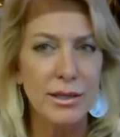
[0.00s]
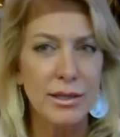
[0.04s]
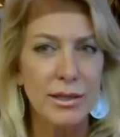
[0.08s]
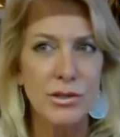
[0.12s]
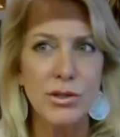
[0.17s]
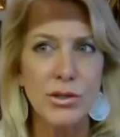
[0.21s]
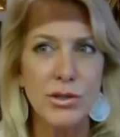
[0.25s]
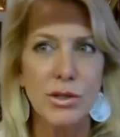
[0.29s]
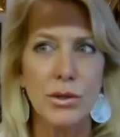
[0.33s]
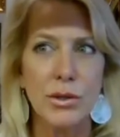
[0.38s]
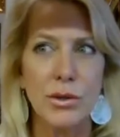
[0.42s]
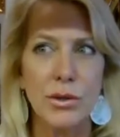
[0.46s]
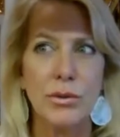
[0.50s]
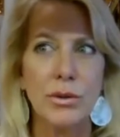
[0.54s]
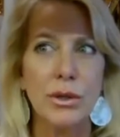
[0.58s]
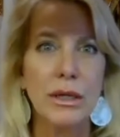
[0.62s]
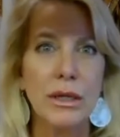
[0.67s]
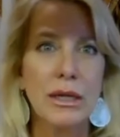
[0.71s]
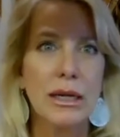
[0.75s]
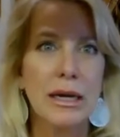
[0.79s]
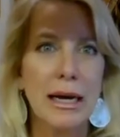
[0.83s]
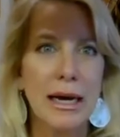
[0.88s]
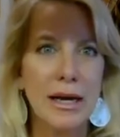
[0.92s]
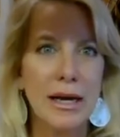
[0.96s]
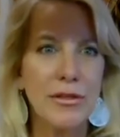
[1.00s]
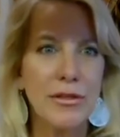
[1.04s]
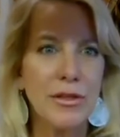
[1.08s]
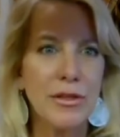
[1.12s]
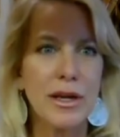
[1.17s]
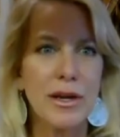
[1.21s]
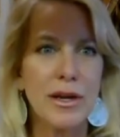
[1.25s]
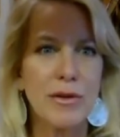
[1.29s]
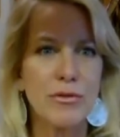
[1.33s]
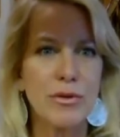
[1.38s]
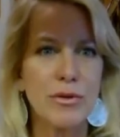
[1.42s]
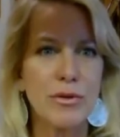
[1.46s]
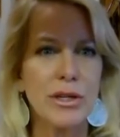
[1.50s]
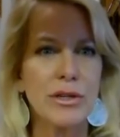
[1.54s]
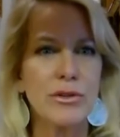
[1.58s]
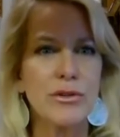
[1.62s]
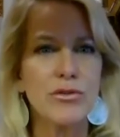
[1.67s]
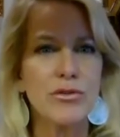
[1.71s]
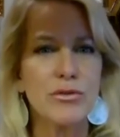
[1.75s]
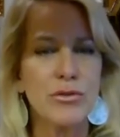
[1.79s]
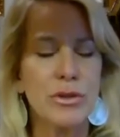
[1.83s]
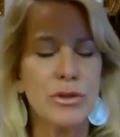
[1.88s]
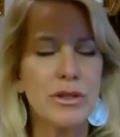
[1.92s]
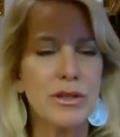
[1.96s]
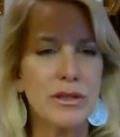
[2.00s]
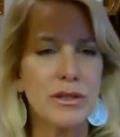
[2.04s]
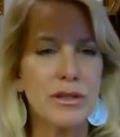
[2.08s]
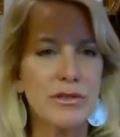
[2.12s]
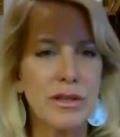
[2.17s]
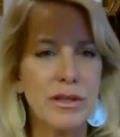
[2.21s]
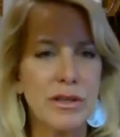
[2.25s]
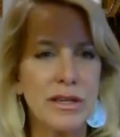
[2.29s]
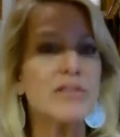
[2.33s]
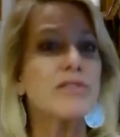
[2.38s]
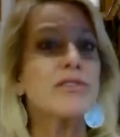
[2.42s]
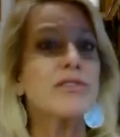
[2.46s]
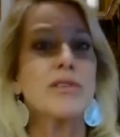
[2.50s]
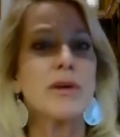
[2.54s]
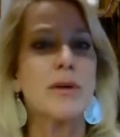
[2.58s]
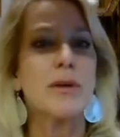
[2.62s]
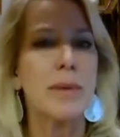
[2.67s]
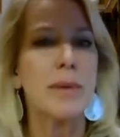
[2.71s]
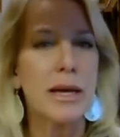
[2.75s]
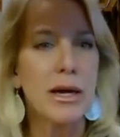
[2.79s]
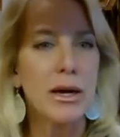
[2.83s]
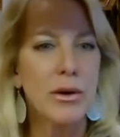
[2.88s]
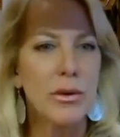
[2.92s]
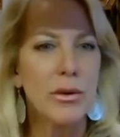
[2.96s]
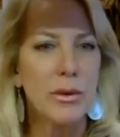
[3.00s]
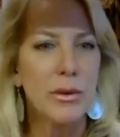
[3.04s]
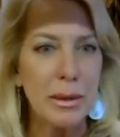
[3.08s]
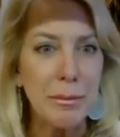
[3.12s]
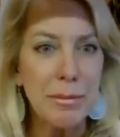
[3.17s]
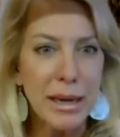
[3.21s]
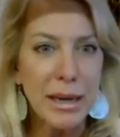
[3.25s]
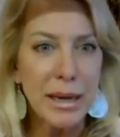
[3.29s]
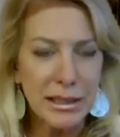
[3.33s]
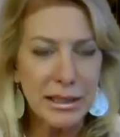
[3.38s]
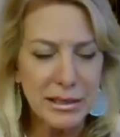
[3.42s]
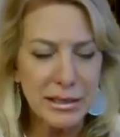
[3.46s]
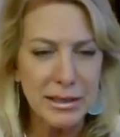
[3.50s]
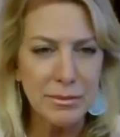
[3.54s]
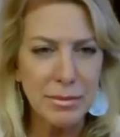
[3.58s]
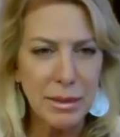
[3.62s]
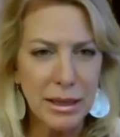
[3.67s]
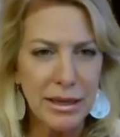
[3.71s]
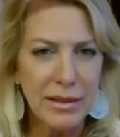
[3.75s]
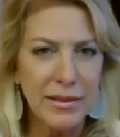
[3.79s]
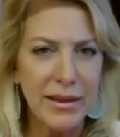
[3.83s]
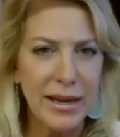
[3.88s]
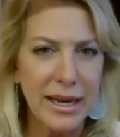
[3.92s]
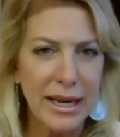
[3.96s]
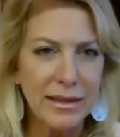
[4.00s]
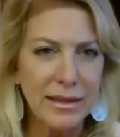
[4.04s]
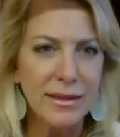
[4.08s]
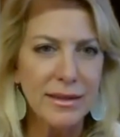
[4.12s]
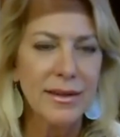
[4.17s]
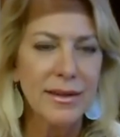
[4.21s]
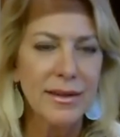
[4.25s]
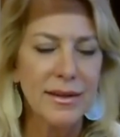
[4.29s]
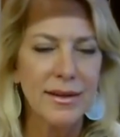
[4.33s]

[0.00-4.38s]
And so I think every industry that is somehow impacted by that,